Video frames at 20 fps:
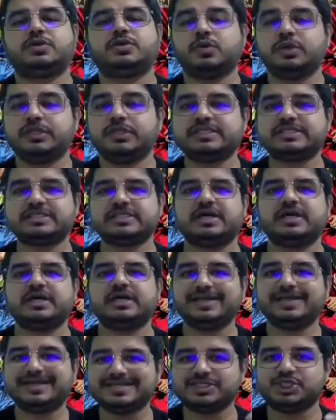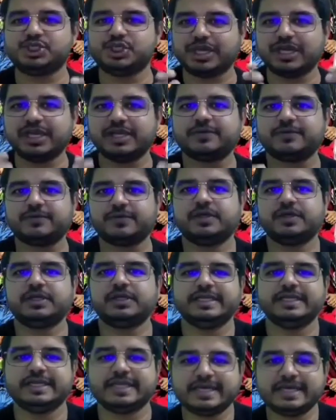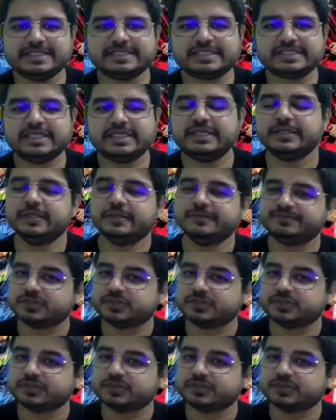Kohli's side gelling really nicely.